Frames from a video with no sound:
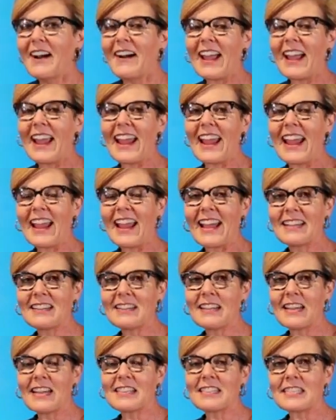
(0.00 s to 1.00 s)

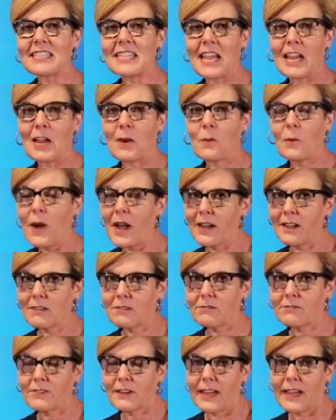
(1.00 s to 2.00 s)
and a state
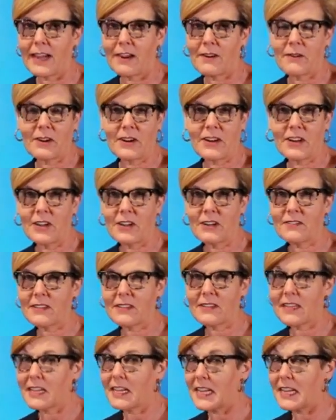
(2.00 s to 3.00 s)
wildflower,
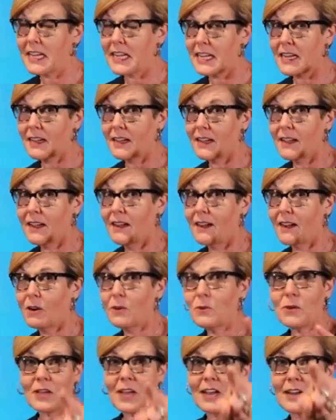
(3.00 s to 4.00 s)
the
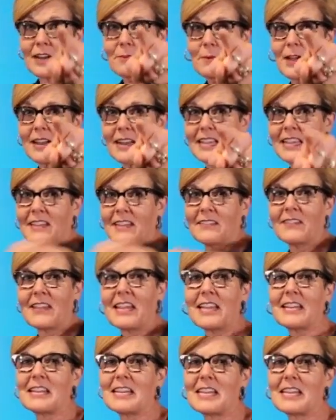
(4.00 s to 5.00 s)
oh, you got it right again, the
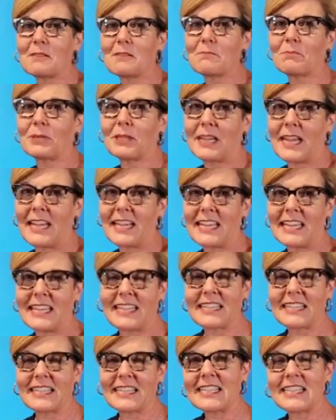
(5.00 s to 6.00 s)
Indian
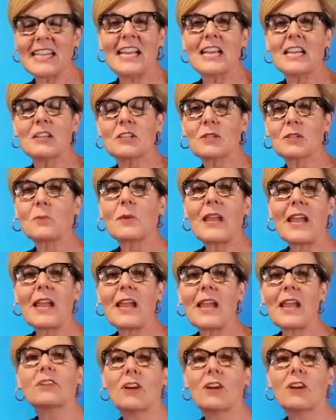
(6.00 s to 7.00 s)
blanket. So we
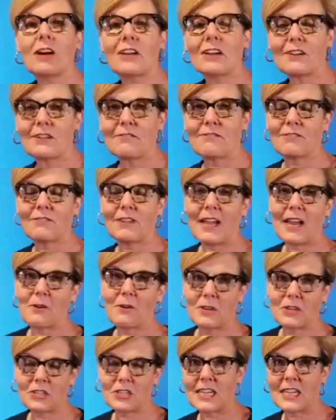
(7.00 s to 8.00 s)
have a lot of
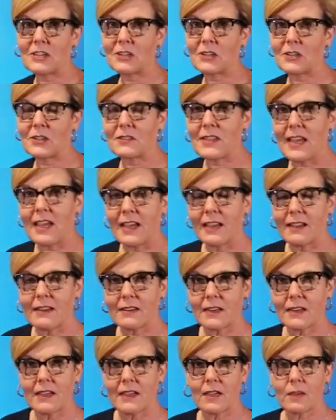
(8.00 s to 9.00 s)
flowers here that
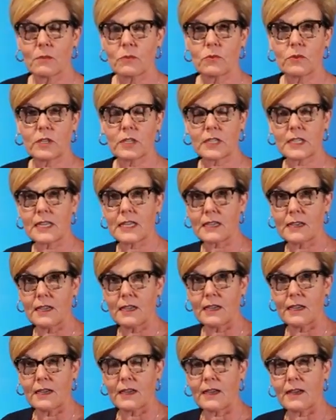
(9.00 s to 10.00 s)
um,
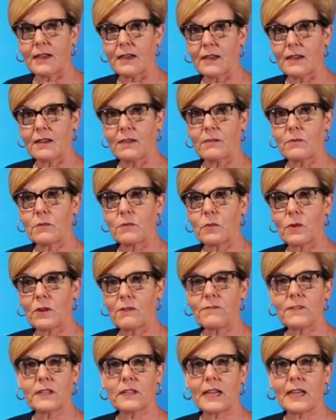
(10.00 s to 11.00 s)
really um,
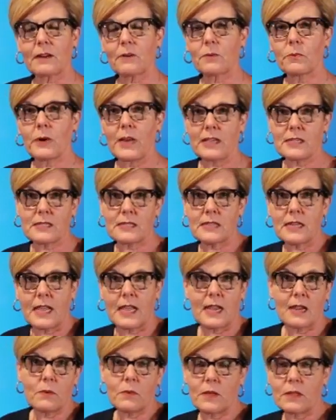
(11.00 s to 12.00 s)
we feel like
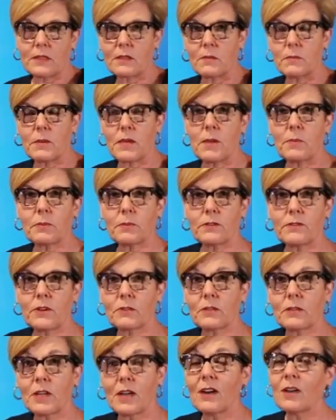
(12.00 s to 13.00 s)
resonate with the people of
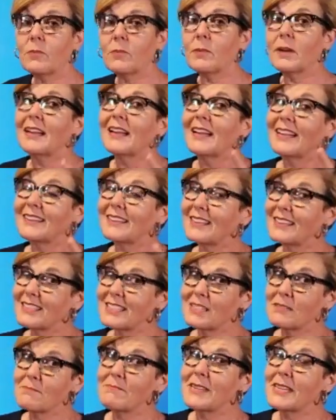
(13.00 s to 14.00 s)
Oklahoma,
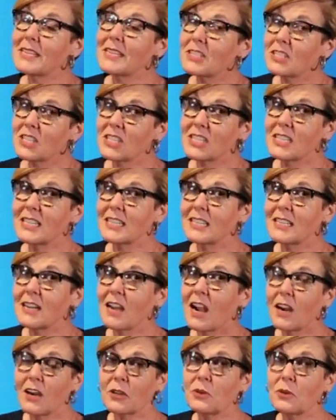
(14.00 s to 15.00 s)
not to mention
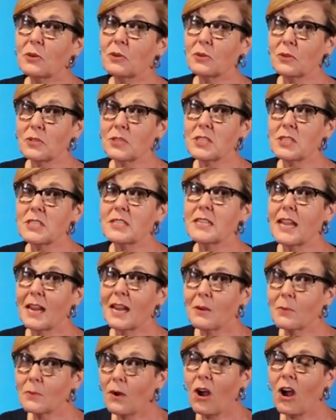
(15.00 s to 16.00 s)
our cool
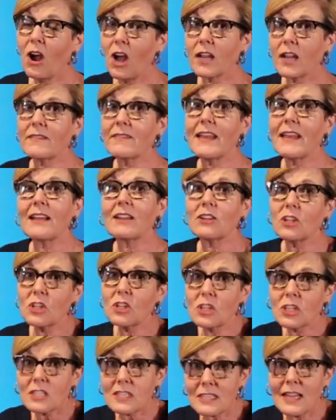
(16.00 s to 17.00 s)
state rock that
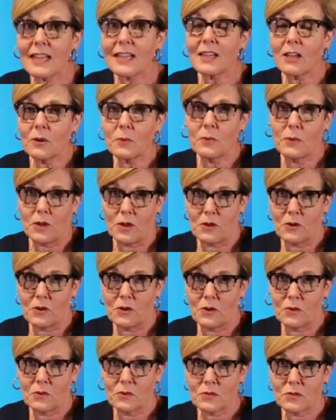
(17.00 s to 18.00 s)
looks like a
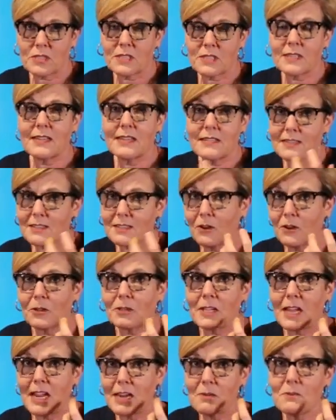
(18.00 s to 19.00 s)
rose. It's
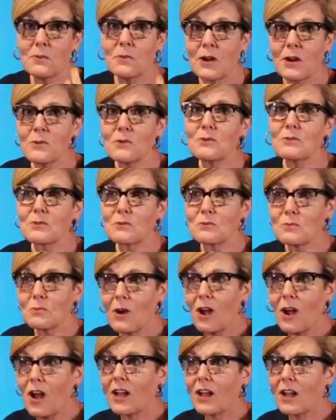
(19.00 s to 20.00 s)
called a rose
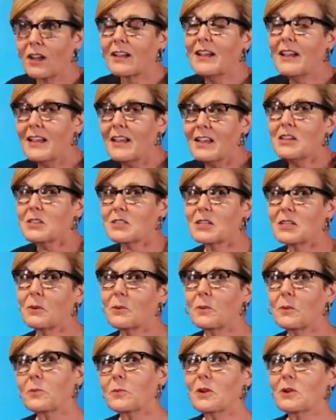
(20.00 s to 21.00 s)
rock.
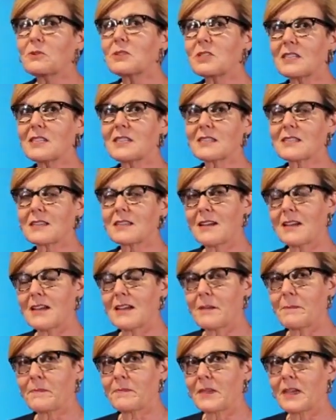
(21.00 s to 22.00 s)
So roses,
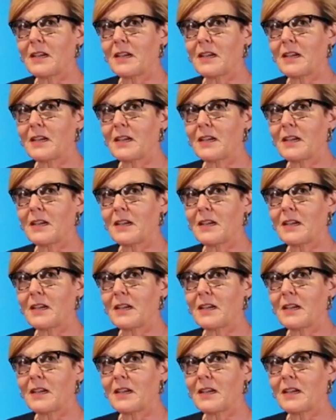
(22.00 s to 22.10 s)
um,